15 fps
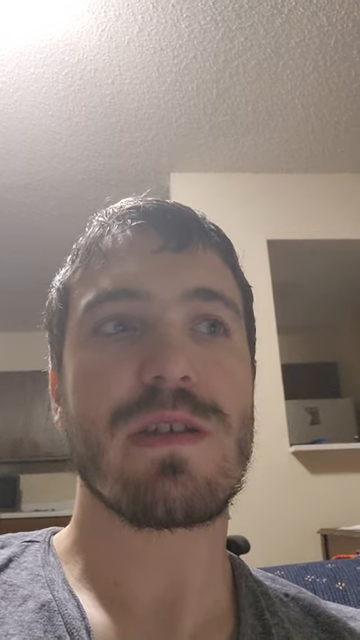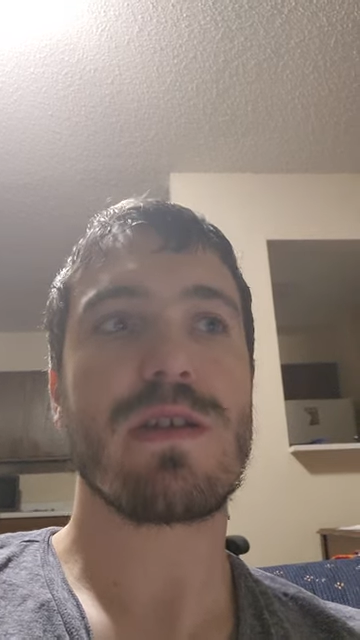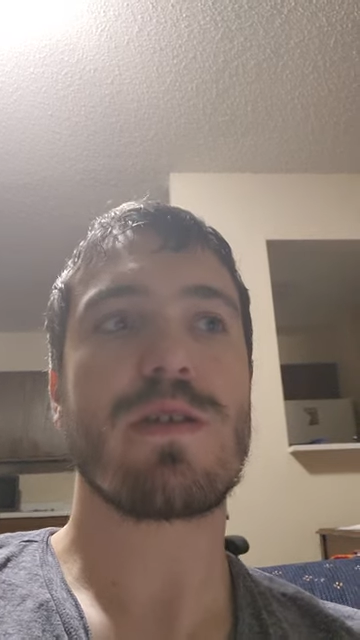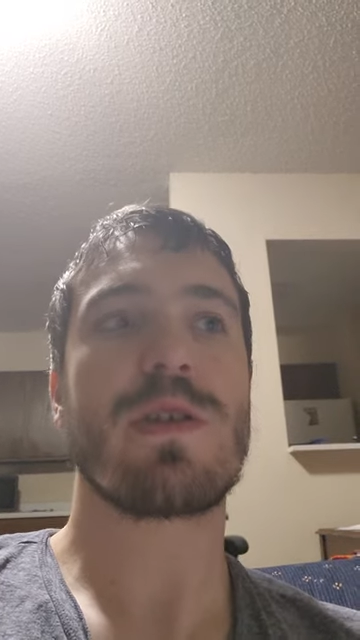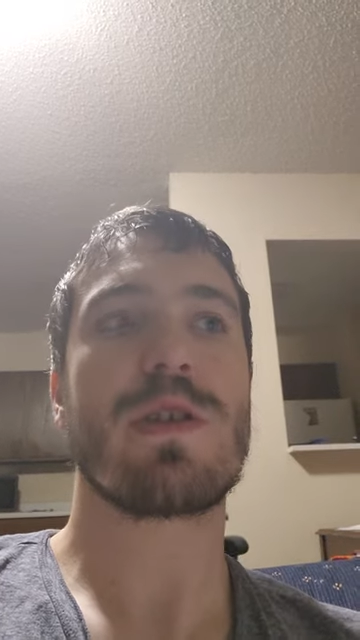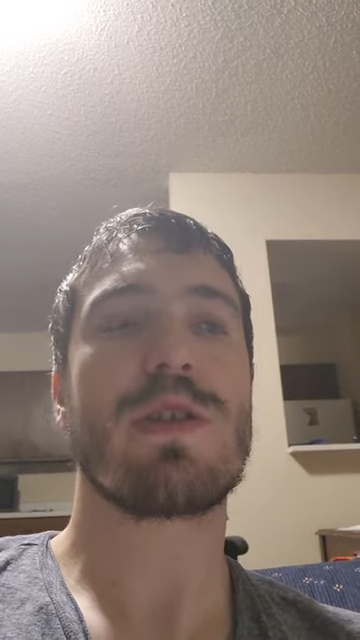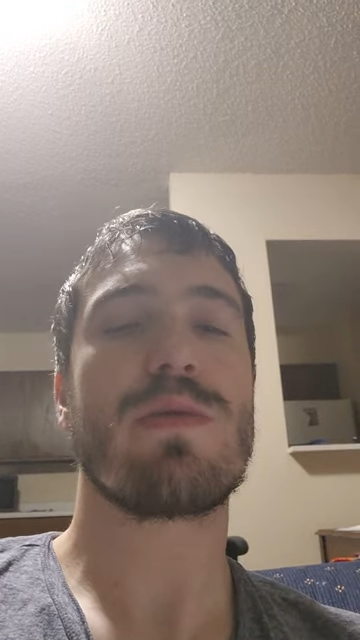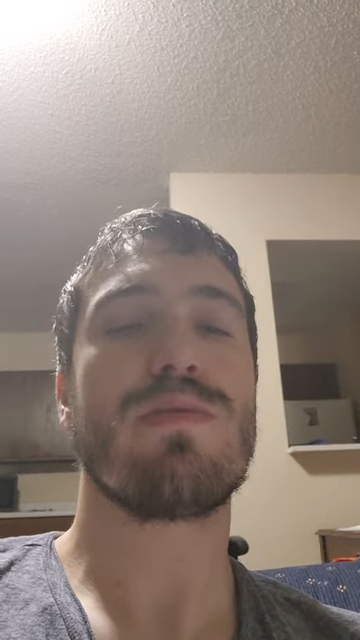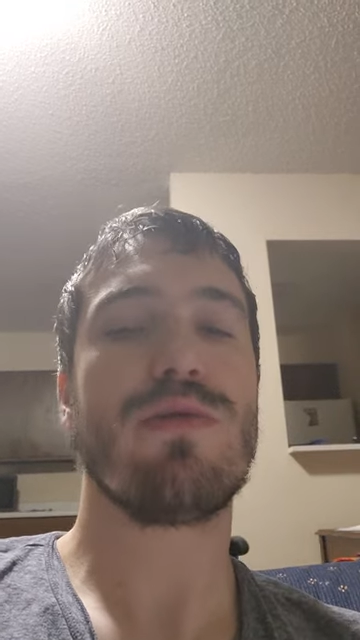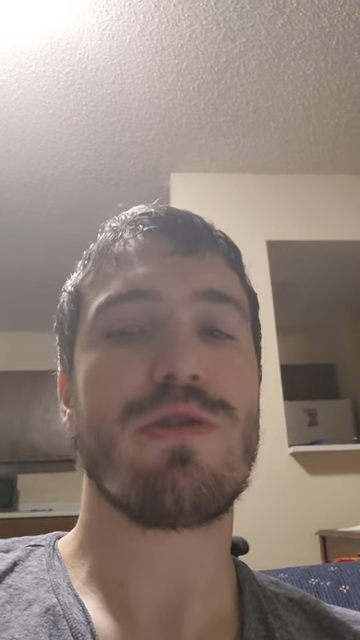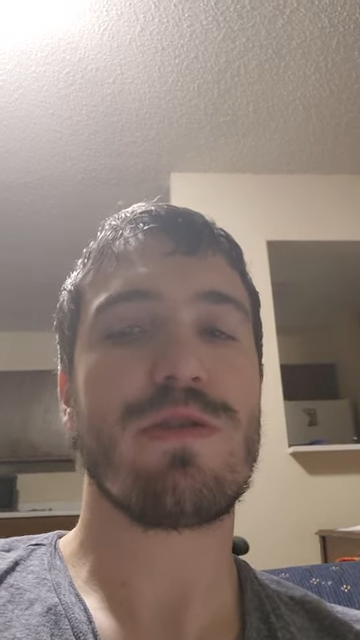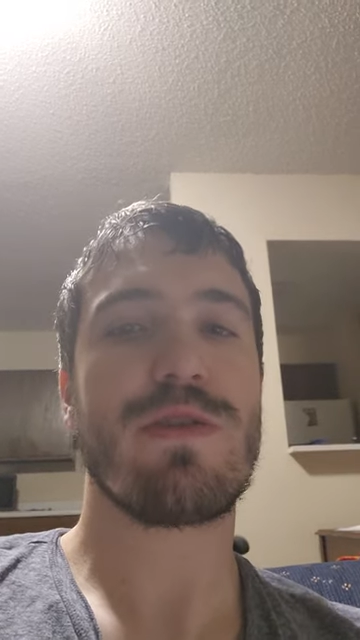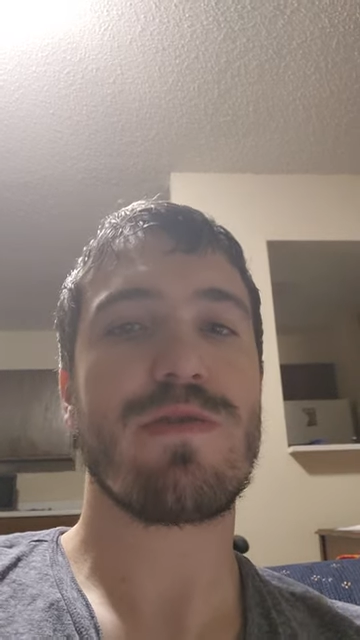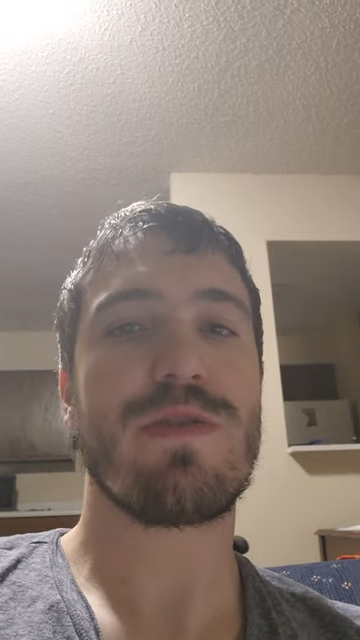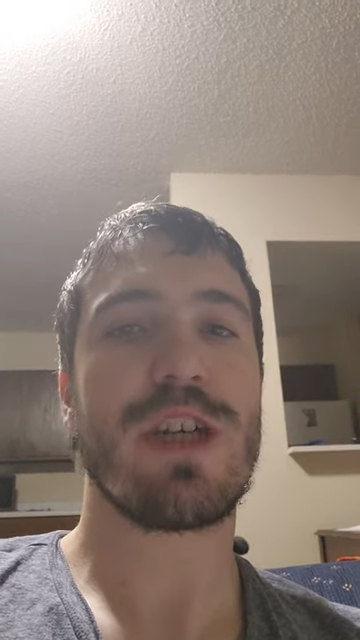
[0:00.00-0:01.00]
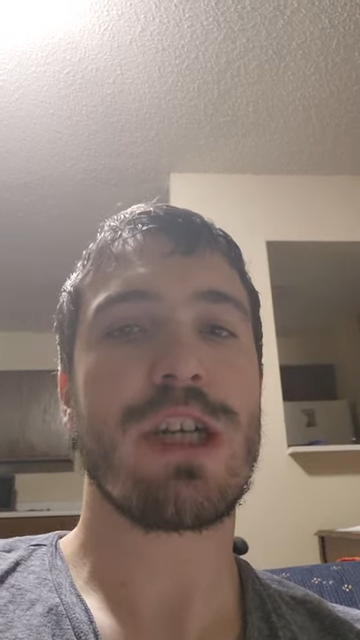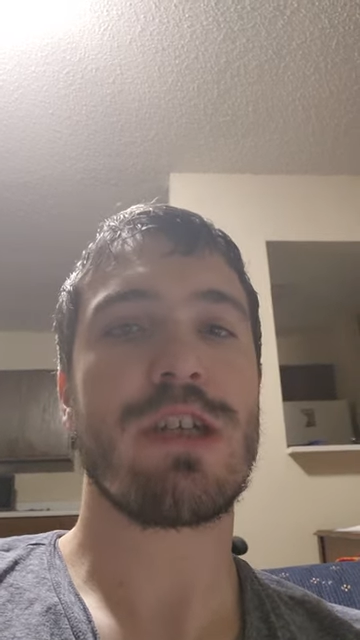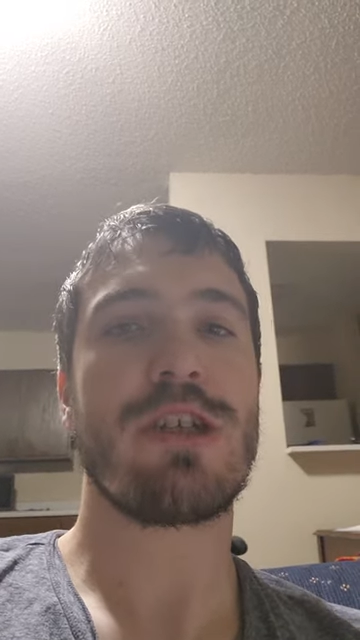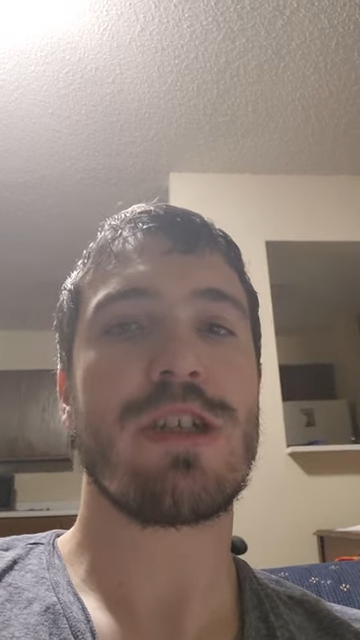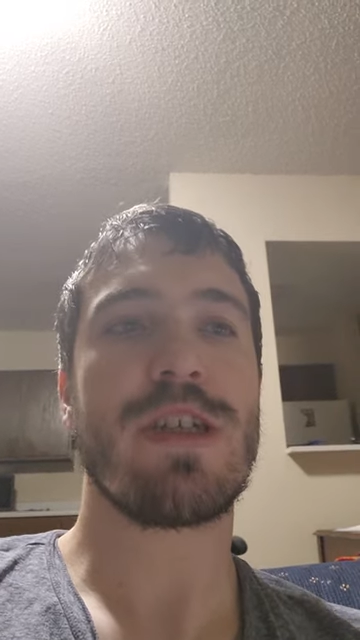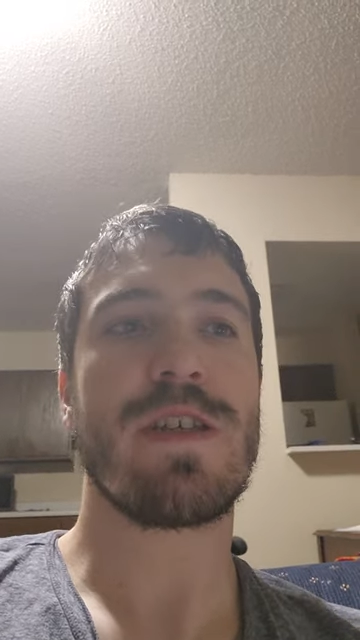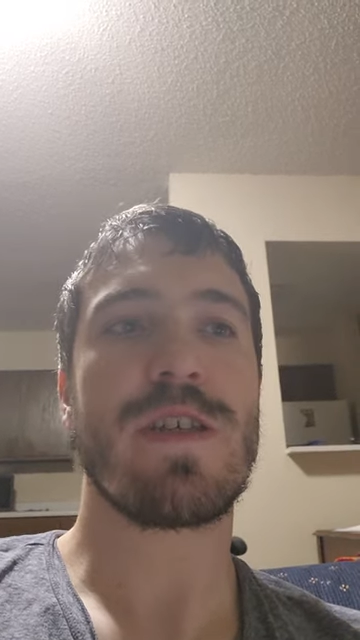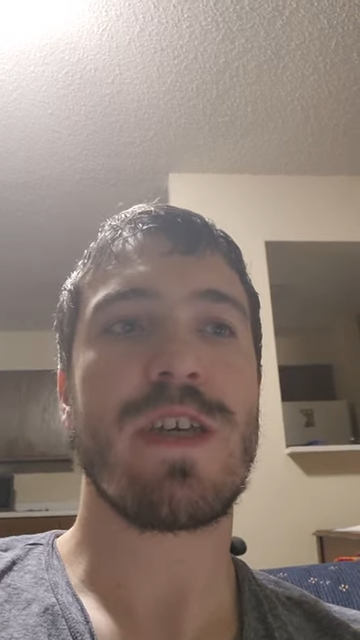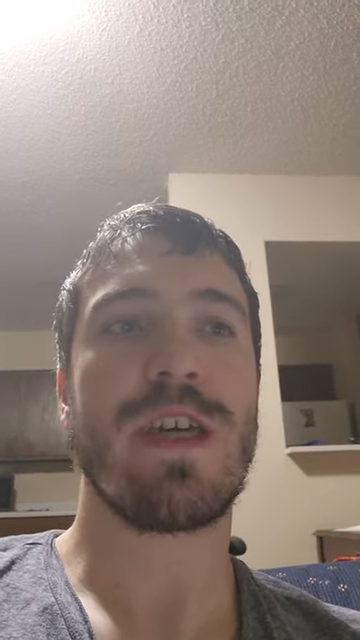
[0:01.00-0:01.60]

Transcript: a sports franchise,